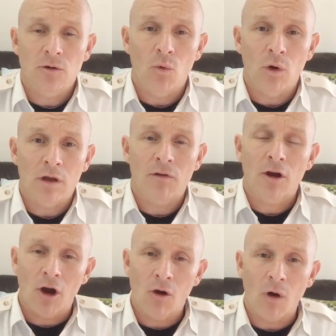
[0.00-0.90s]
one of our
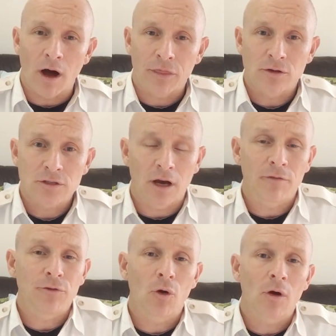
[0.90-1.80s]
co-authors of
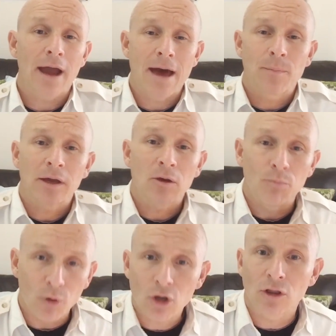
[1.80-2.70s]
Your Epic
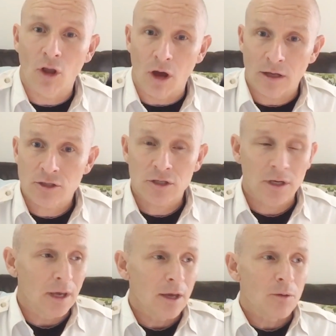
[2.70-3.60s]
Book Launch
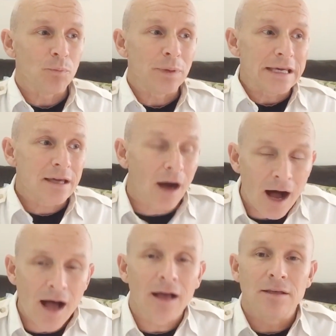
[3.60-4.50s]

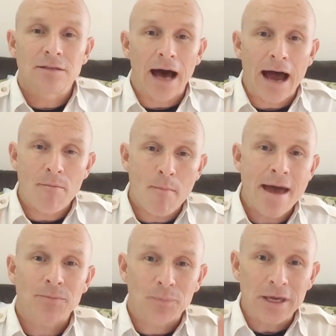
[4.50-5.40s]
because I
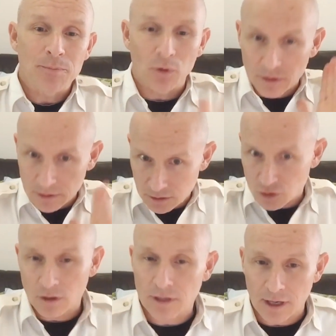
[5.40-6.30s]
met people that
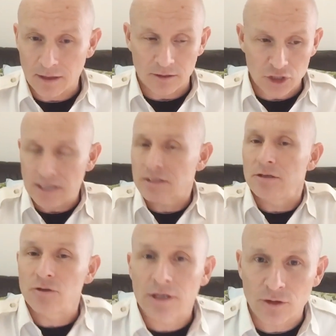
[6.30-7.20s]
Jason, who
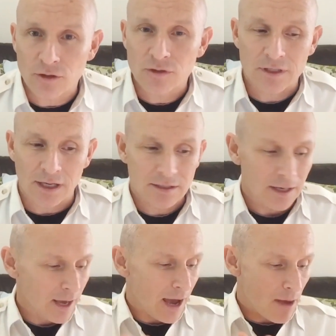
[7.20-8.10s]
introduced us,
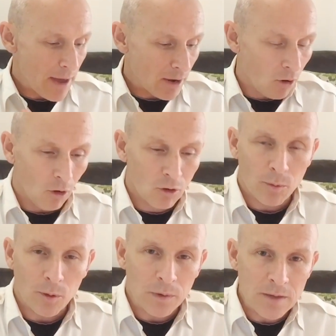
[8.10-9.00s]
I met a whole group of
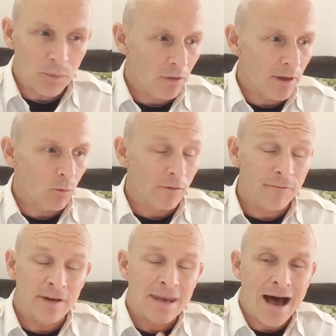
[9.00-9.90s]
people that were
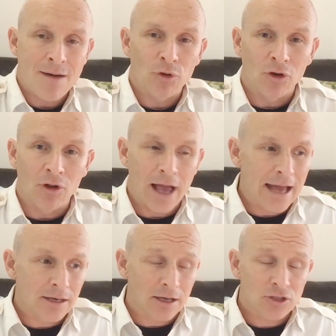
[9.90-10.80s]
phenomenal at
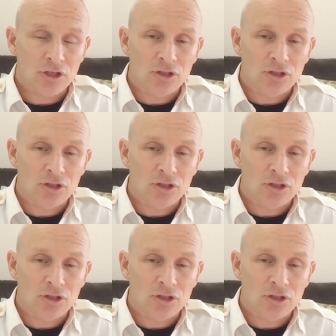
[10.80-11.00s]
not just